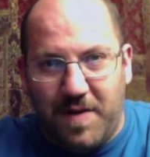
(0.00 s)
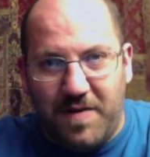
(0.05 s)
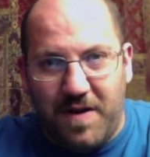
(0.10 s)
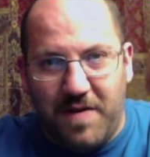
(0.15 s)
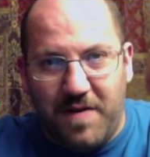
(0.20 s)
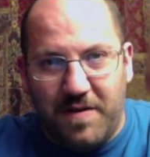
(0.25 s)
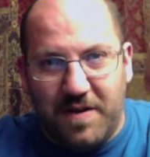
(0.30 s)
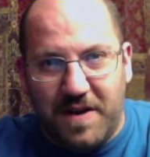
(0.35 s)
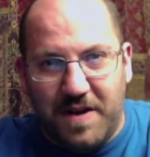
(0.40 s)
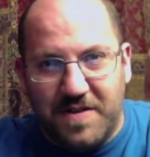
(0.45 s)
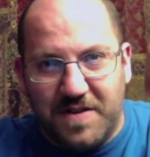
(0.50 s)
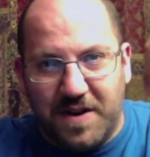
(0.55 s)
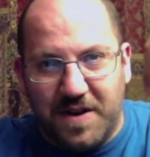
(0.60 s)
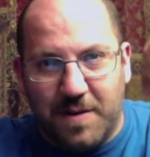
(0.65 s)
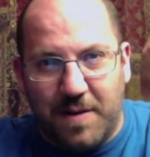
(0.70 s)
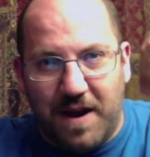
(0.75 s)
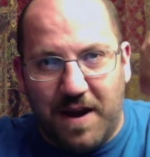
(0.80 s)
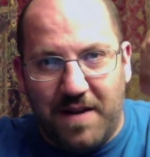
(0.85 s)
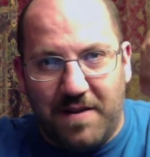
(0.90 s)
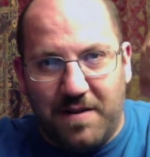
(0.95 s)
and the other knights
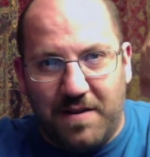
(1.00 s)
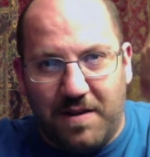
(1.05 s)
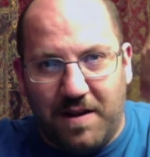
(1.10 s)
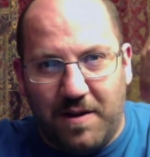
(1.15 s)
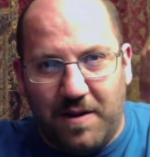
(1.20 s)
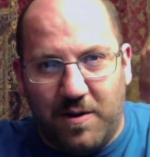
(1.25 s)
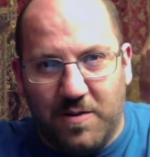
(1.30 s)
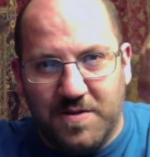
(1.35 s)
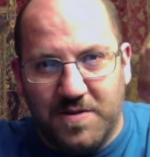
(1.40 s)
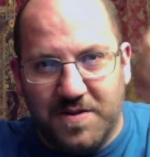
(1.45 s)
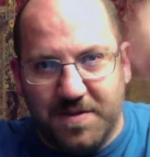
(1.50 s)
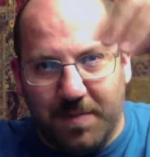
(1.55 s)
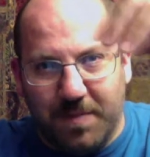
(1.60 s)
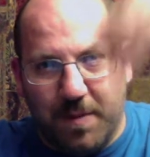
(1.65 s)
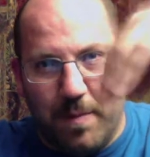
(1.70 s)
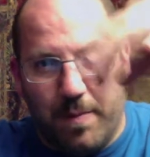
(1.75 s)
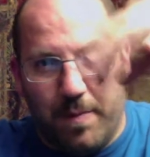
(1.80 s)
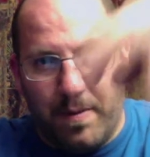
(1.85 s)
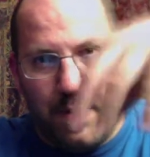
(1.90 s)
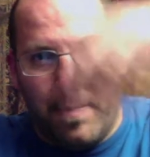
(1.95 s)
are going to ride on the little
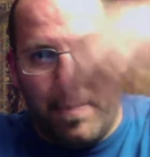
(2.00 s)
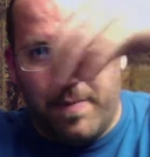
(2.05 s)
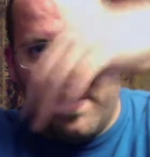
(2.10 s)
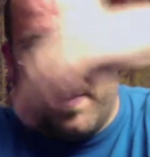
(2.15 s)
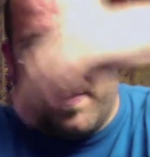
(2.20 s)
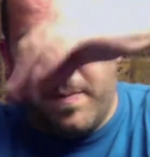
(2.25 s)
horses brum, brum,